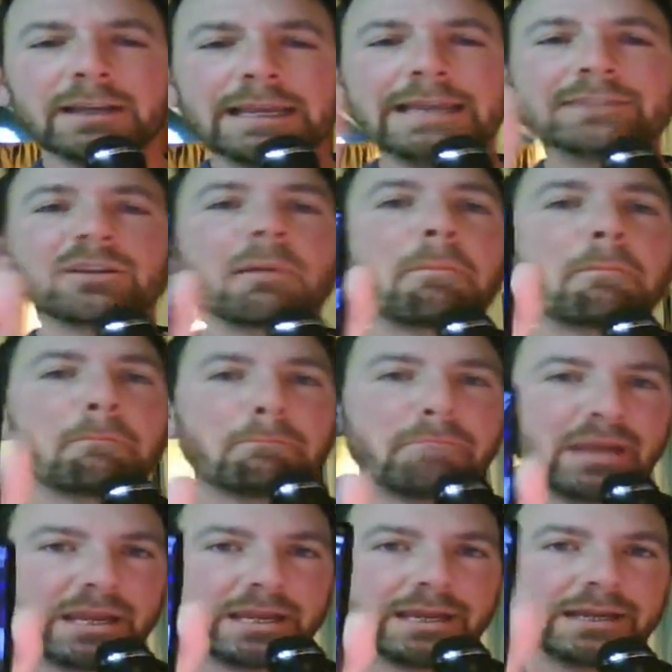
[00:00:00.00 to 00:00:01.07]
It's a
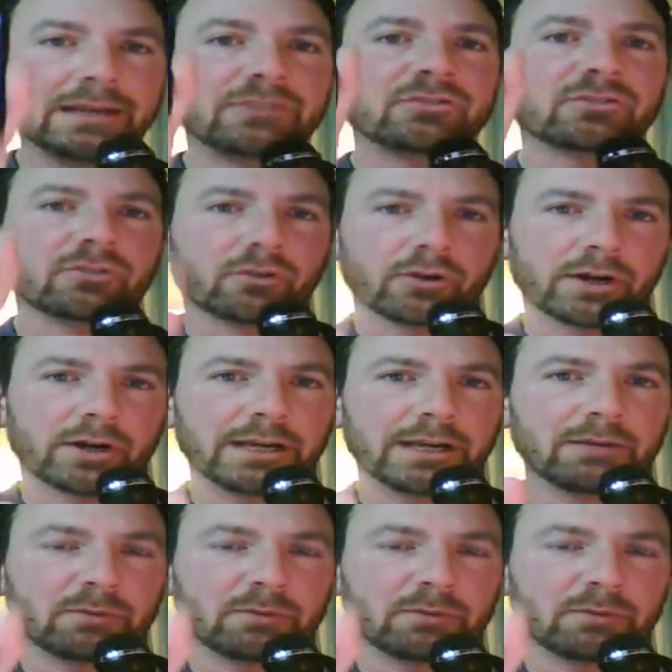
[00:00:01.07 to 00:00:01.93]
big screen,